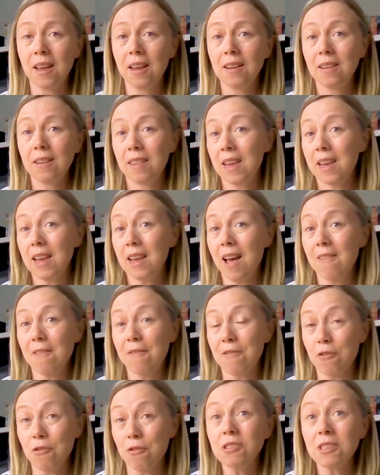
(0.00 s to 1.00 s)
They can't
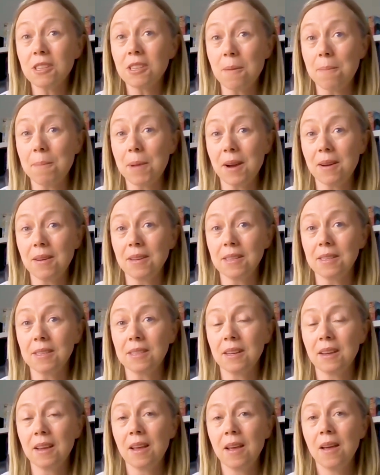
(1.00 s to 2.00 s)
force their parents.
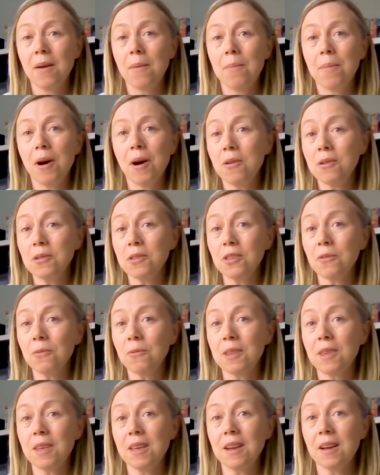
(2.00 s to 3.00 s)
But also
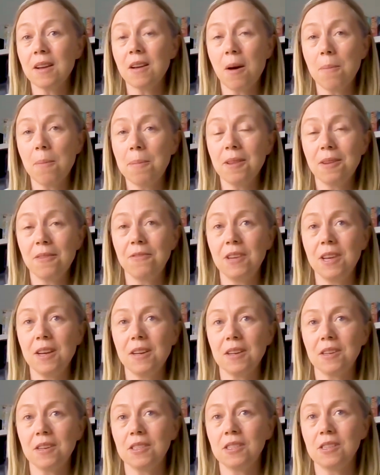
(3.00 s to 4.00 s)
within a couple of
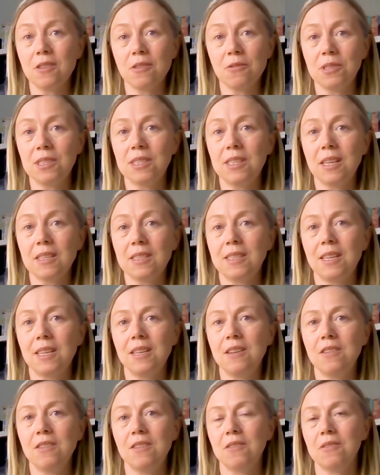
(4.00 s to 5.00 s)
years, those
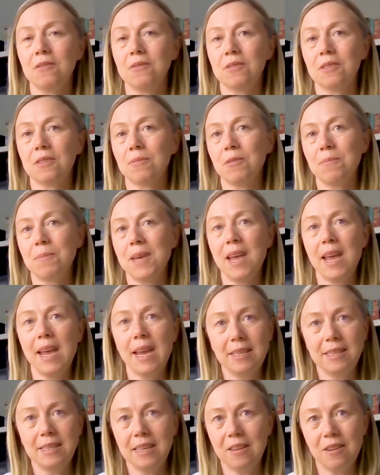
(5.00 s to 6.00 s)
16-year-olds will be
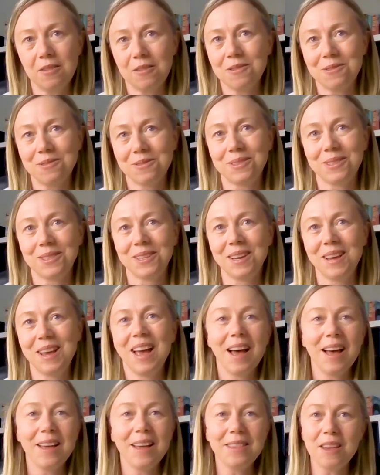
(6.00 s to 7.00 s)
18-year-olds,
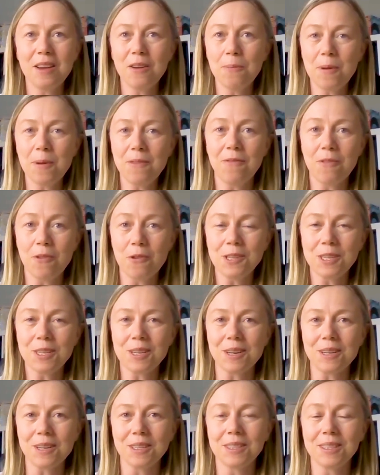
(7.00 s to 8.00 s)
and they'll be
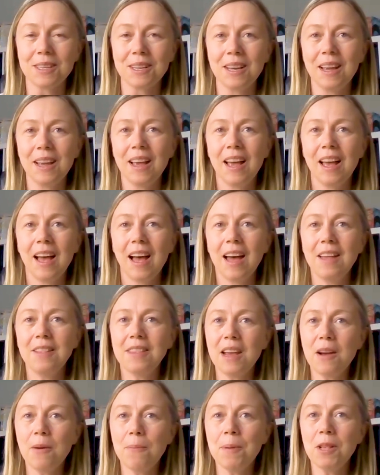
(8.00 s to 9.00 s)
voters. And
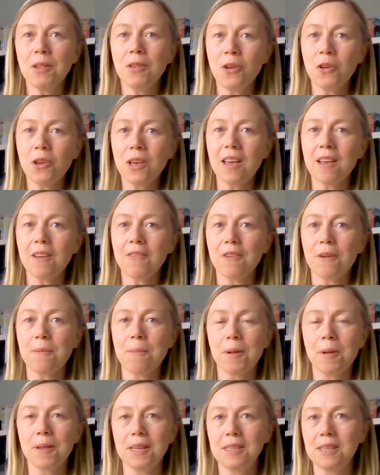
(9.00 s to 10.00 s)
they'll be looking for
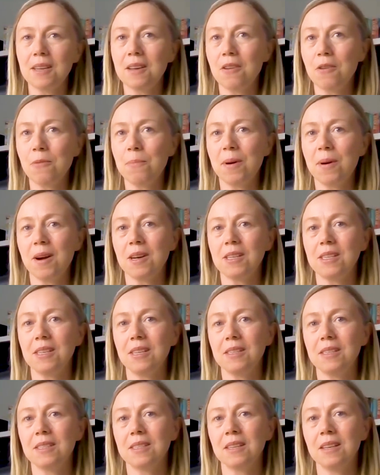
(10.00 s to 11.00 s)
political
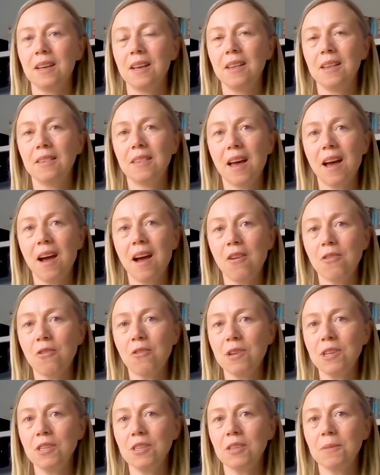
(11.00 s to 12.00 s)
parties that are
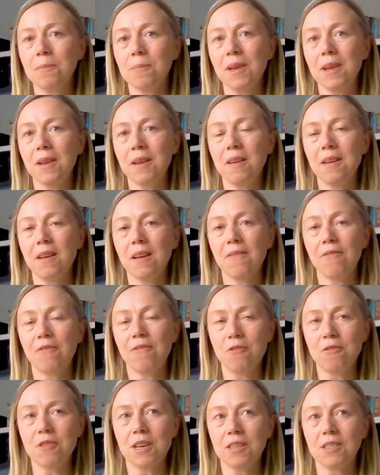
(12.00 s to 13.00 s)
going to be
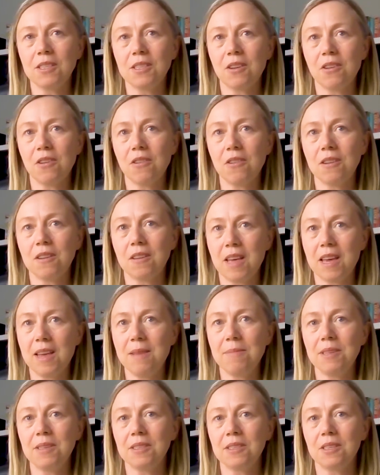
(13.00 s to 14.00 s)
focused on
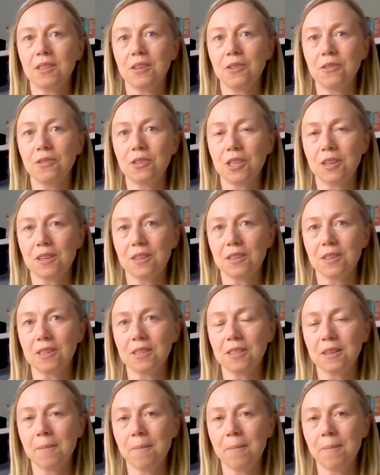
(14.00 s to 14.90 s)
climate solutions.